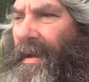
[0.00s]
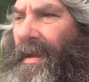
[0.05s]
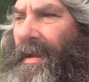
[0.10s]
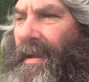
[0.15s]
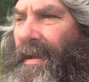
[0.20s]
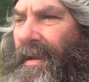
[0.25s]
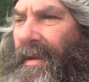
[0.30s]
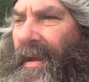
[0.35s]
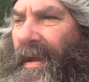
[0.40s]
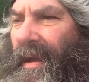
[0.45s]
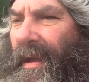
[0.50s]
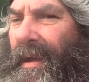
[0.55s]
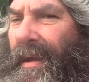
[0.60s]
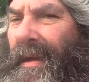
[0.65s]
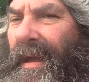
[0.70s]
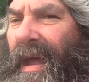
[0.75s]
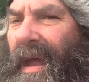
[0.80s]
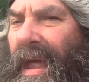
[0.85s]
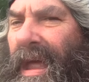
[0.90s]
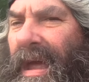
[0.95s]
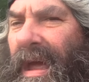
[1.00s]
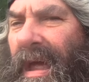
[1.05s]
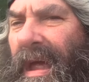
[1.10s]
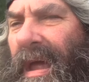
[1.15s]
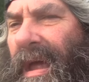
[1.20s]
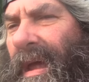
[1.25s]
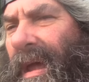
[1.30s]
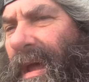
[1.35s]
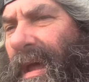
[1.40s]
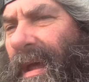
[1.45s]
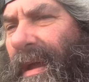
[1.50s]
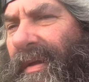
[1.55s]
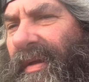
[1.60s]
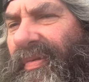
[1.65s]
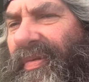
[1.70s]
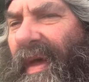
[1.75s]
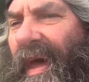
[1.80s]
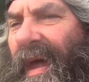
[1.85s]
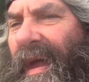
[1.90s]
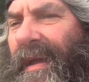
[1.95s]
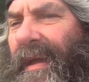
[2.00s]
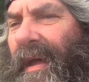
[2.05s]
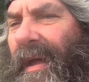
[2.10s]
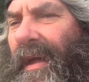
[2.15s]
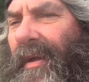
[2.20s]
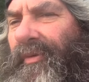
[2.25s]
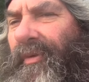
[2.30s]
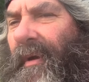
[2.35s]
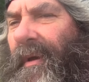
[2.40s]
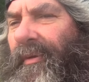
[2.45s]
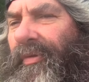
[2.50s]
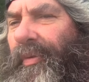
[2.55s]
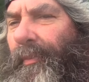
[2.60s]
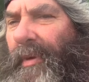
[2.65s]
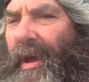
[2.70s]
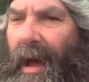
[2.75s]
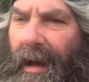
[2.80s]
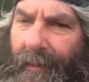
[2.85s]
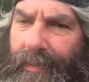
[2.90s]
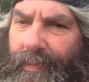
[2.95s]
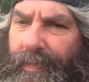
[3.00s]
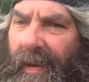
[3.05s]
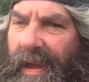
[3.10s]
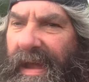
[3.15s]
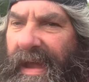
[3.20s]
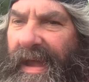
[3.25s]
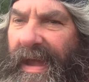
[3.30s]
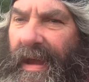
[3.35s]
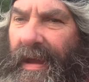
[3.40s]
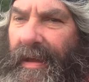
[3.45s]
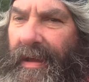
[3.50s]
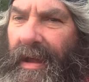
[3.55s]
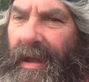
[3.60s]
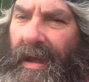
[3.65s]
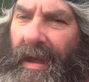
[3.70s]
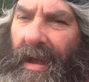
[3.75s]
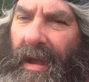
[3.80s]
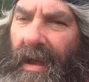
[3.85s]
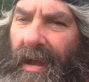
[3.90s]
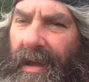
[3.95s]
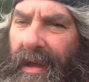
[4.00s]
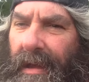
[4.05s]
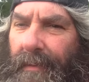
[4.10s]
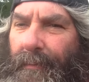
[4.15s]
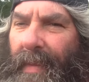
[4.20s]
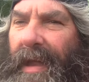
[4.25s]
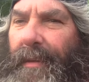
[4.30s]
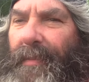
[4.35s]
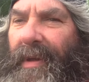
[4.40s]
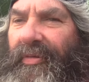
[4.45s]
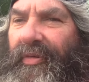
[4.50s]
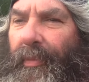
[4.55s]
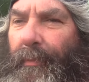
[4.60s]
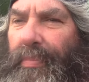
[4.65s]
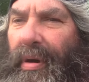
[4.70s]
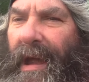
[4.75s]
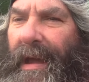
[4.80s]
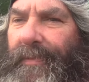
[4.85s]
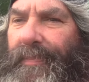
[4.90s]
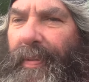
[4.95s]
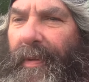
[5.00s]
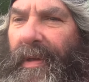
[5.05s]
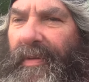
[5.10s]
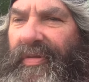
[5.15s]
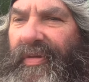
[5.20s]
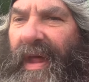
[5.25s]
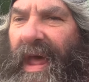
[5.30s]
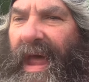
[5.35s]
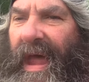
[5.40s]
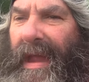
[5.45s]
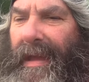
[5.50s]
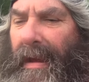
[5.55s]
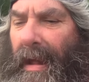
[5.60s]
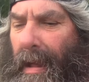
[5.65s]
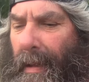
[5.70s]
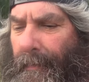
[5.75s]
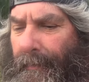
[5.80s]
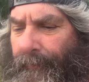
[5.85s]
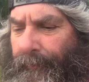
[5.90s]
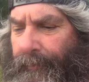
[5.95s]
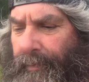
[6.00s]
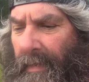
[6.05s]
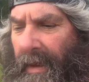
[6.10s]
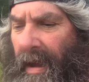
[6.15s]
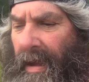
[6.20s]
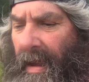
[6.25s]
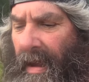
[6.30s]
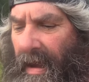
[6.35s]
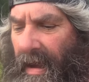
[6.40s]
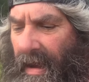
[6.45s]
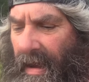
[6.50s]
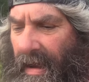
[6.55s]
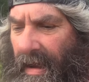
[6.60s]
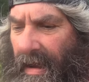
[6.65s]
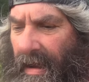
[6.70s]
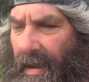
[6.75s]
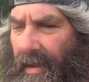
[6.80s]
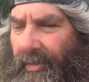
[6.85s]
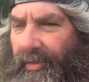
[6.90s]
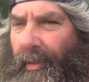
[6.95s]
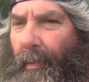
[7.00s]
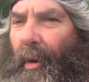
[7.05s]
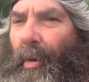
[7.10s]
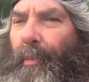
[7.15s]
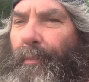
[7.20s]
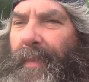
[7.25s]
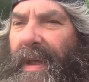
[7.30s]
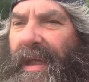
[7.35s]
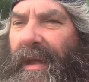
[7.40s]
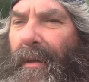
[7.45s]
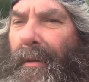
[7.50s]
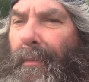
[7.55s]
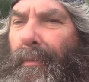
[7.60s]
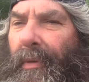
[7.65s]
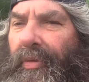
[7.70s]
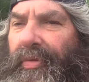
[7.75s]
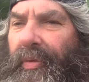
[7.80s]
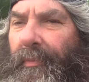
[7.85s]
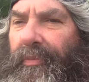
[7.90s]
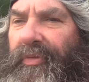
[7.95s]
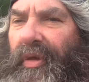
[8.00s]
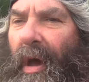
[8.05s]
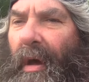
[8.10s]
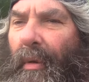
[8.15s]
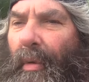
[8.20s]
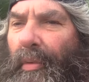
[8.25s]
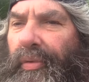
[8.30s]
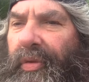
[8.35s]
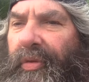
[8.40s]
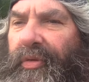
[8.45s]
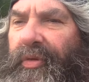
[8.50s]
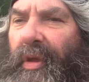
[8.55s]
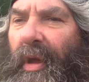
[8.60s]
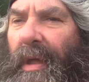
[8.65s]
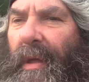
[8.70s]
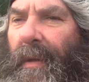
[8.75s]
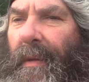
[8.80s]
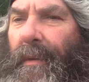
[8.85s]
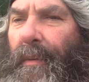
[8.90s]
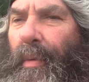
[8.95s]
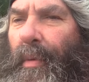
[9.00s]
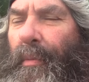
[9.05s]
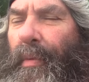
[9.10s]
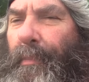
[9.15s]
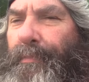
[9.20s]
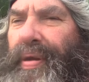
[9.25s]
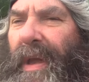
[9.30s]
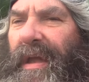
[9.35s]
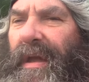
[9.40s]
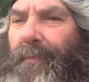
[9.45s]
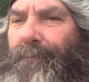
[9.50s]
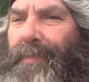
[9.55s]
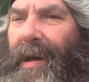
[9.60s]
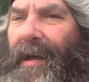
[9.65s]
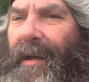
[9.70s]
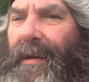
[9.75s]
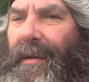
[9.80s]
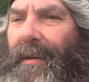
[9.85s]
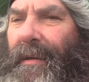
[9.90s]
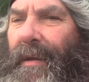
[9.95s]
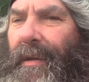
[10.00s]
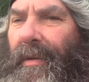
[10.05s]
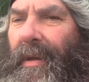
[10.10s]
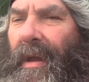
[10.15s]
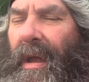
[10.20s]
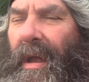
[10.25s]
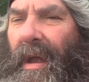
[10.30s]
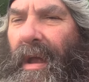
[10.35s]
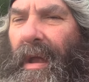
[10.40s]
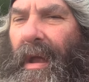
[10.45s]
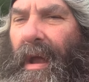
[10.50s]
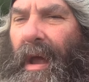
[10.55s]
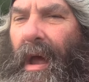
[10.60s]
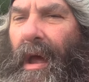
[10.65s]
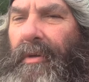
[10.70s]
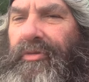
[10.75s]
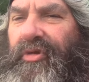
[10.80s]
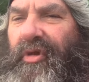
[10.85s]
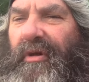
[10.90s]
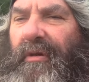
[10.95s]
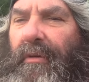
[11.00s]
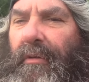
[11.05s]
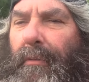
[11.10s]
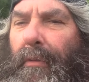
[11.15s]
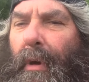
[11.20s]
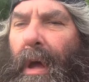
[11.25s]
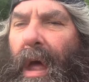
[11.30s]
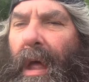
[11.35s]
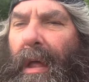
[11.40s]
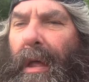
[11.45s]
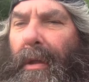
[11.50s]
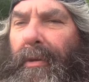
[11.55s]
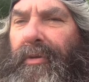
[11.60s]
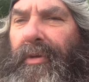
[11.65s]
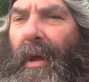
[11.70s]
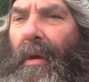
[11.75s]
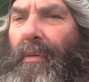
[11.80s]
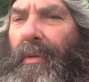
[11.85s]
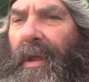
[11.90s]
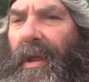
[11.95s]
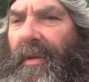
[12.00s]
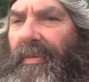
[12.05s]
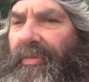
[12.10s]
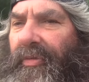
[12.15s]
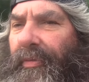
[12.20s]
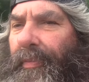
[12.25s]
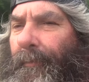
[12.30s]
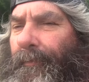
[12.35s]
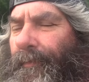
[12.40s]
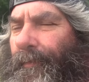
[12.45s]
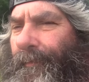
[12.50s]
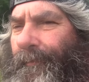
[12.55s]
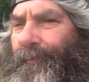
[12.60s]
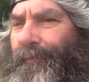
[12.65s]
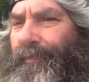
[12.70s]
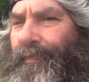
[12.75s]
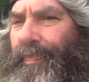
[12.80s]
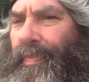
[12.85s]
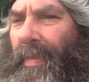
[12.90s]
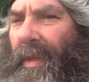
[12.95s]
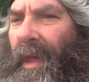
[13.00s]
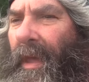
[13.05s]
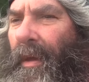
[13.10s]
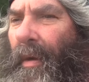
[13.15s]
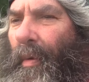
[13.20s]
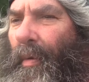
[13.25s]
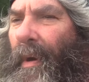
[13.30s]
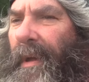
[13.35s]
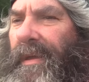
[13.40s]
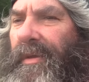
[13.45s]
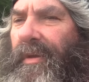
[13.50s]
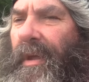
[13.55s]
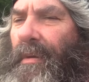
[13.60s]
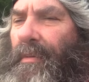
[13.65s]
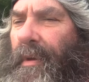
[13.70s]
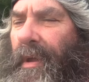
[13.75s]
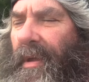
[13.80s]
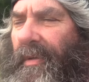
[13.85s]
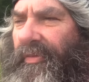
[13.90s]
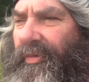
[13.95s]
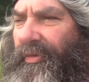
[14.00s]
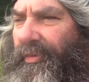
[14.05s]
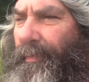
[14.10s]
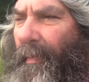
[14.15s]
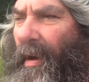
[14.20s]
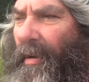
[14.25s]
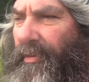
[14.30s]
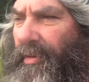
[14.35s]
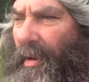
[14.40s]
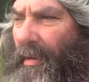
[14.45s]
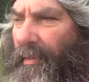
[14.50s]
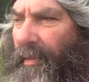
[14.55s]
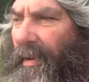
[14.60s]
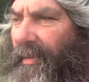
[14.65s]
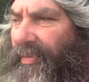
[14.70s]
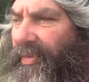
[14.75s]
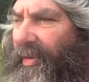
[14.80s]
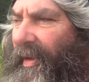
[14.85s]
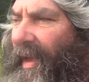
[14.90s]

and then uh, decided to drink some coffee and then make me some breakfast. Had um, some oatmeal with some toast with peanut butter and uh, two donuts, white donuts, small donuts.